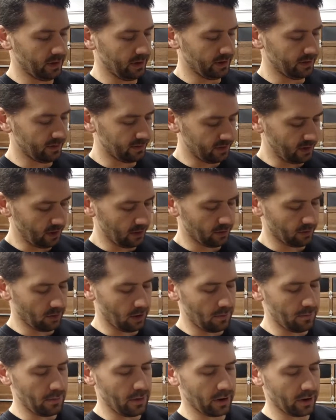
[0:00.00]
like the teeth are
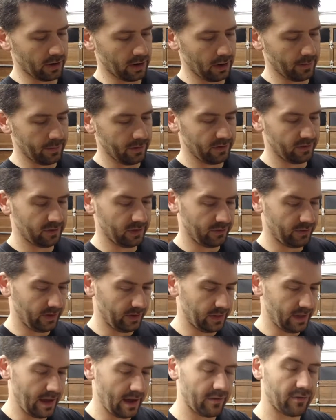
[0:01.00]
all marred up and stuff
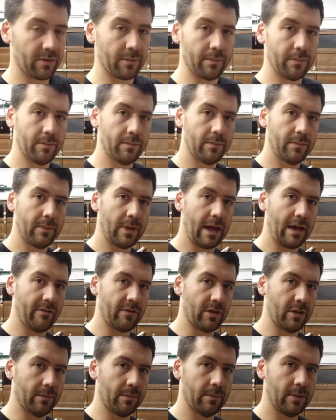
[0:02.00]
like that from
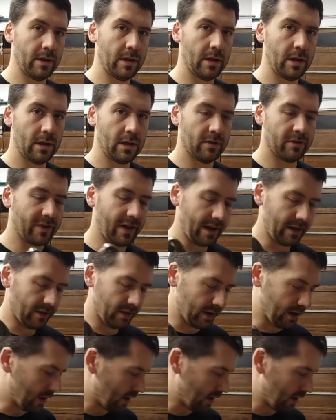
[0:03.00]
having them tightly on